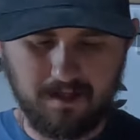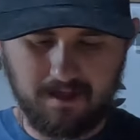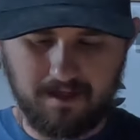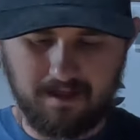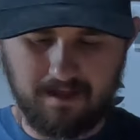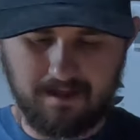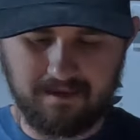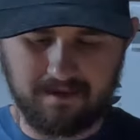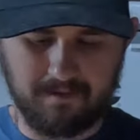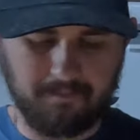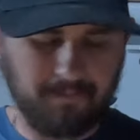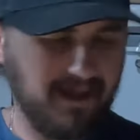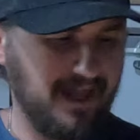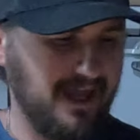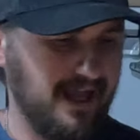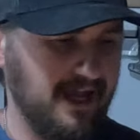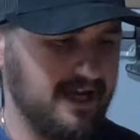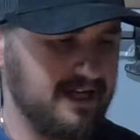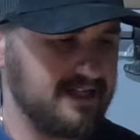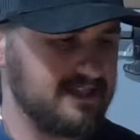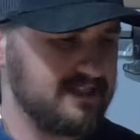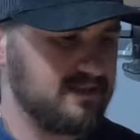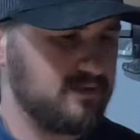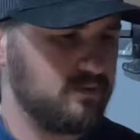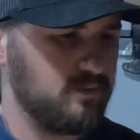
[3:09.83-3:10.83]
In the
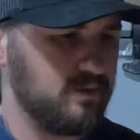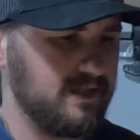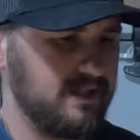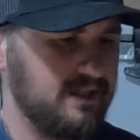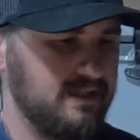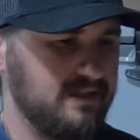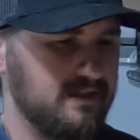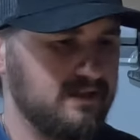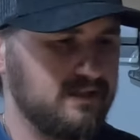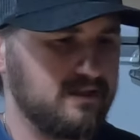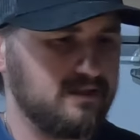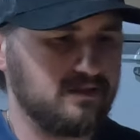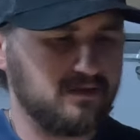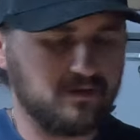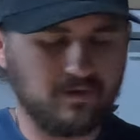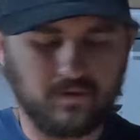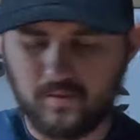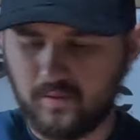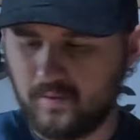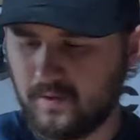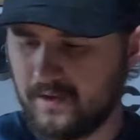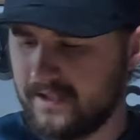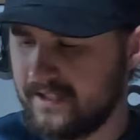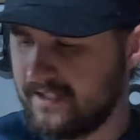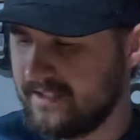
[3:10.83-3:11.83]
past, we
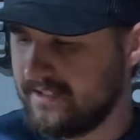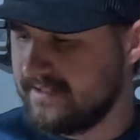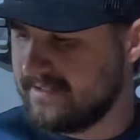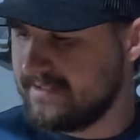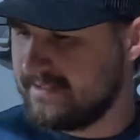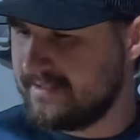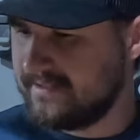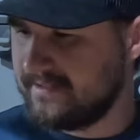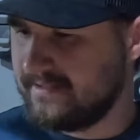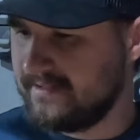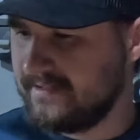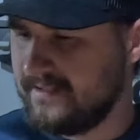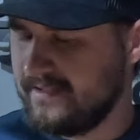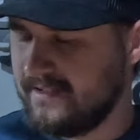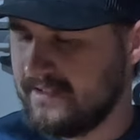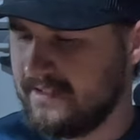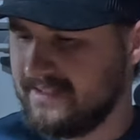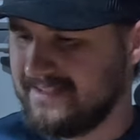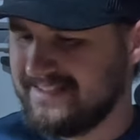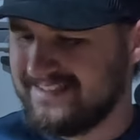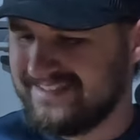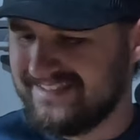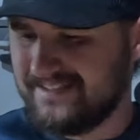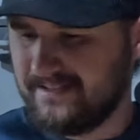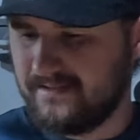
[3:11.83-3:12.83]
always,
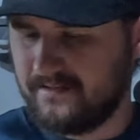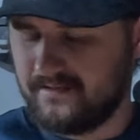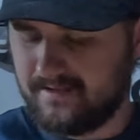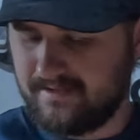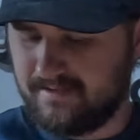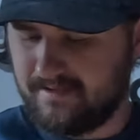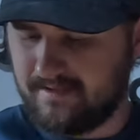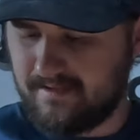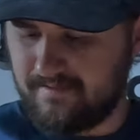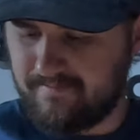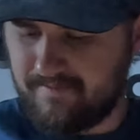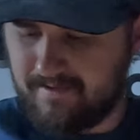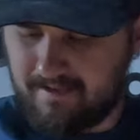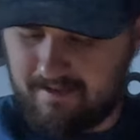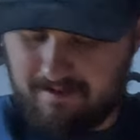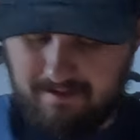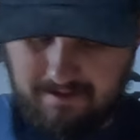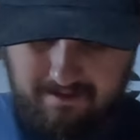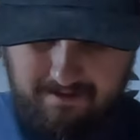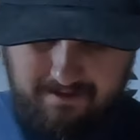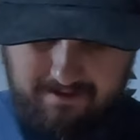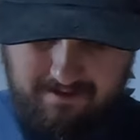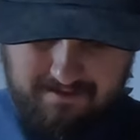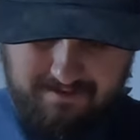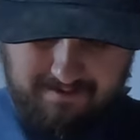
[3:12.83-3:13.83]
let's see if I can
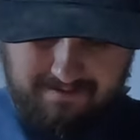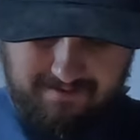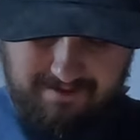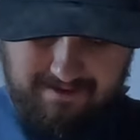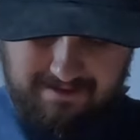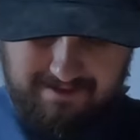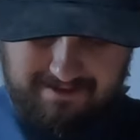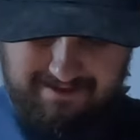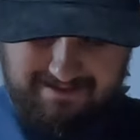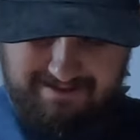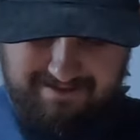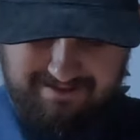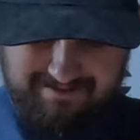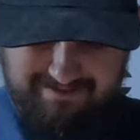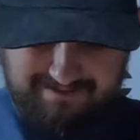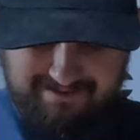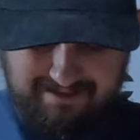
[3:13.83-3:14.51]
get into this.